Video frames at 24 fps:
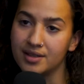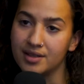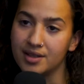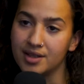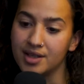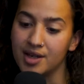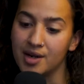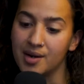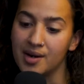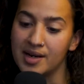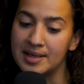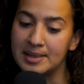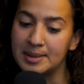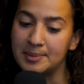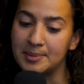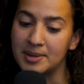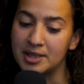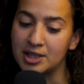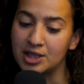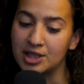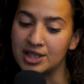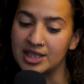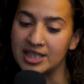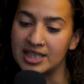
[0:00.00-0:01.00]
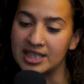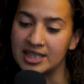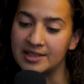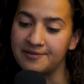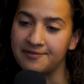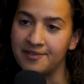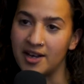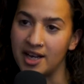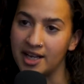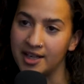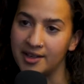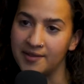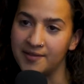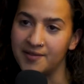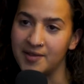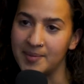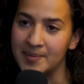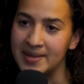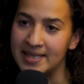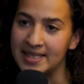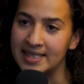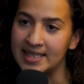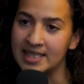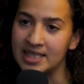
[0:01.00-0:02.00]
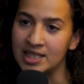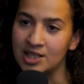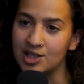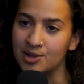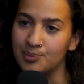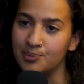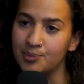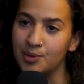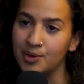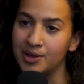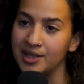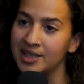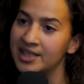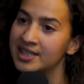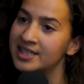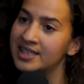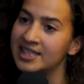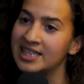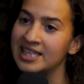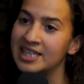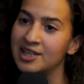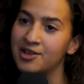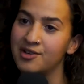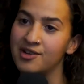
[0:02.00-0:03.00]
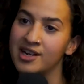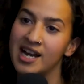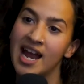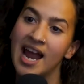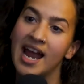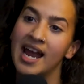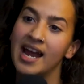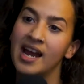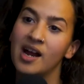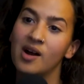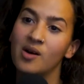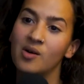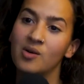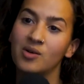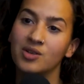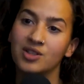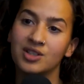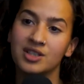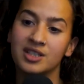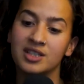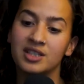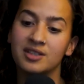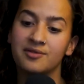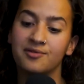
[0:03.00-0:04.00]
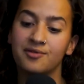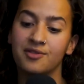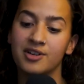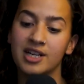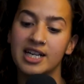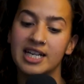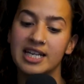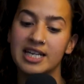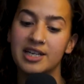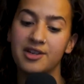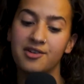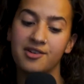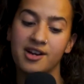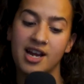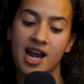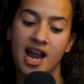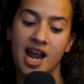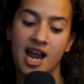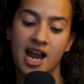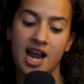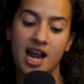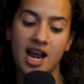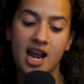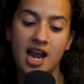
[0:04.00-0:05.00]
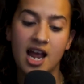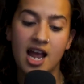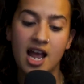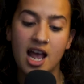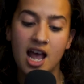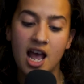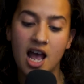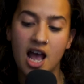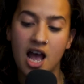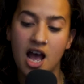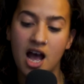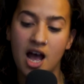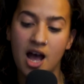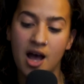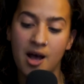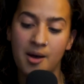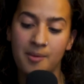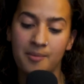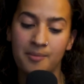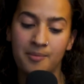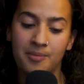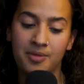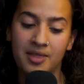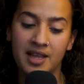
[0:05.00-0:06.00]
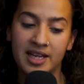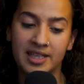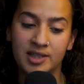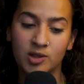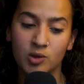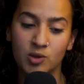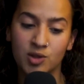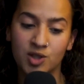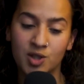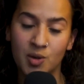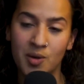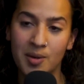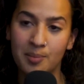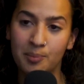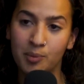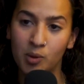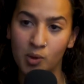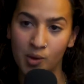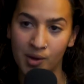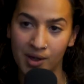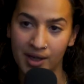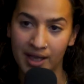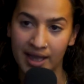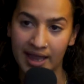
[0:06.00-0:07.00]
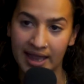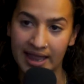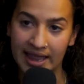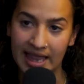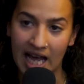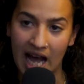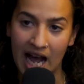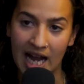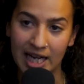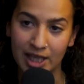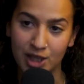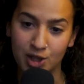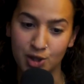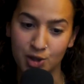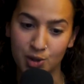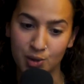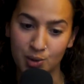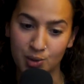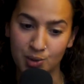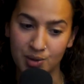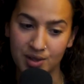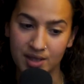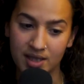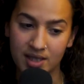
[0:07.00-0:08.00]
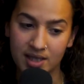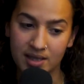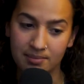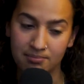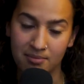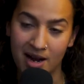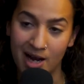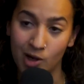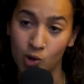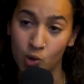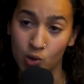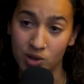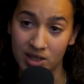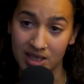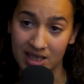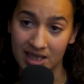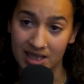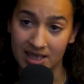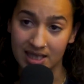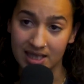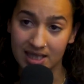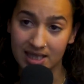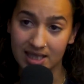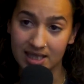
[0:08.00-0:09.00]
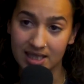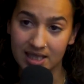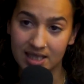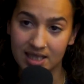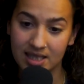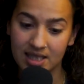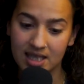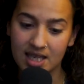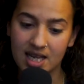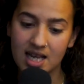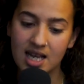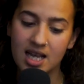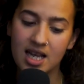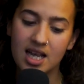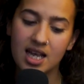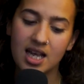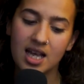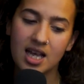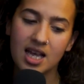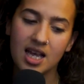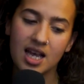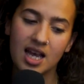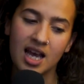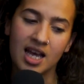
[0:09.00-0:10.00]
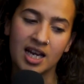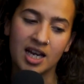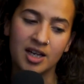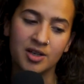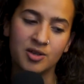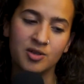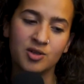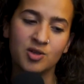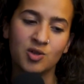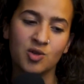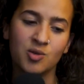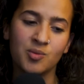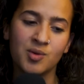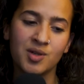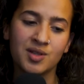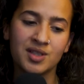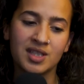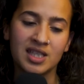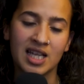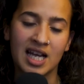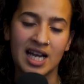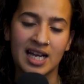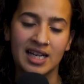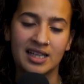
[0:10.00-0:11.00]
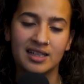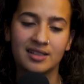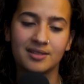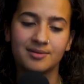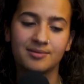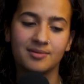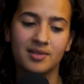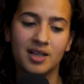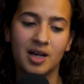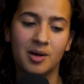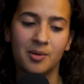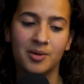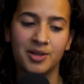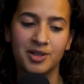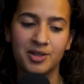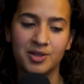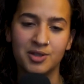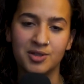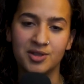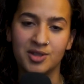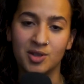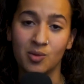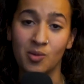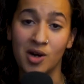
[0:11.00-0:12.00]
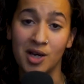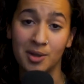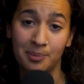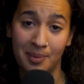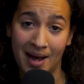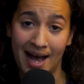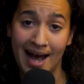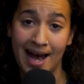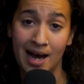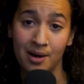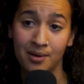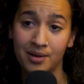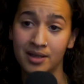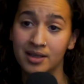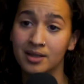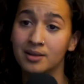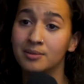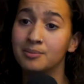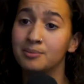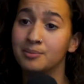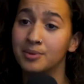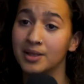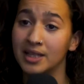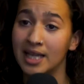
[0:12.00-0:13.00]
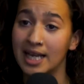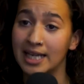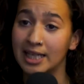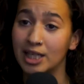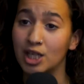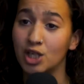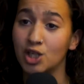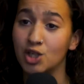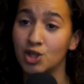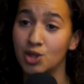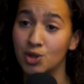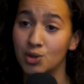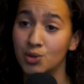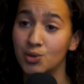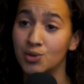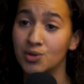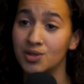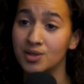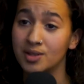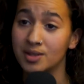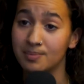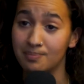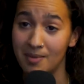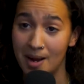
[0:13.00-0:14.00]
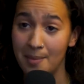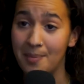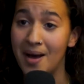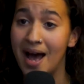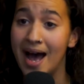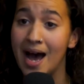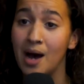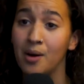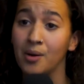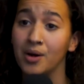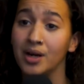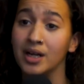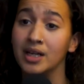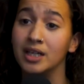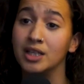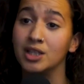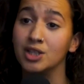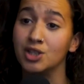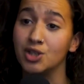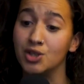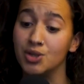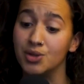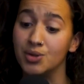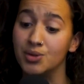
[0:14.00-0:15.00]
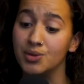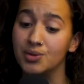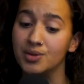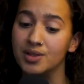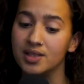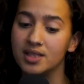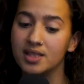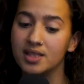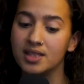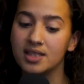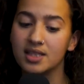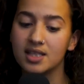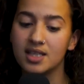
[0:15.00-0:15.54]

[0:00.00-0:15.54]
You know, as much as it's fun for me to just pointlessly create or just freely create, it's also important that I use my audience. And I use almost like, I want to use the word power, but like use my power and use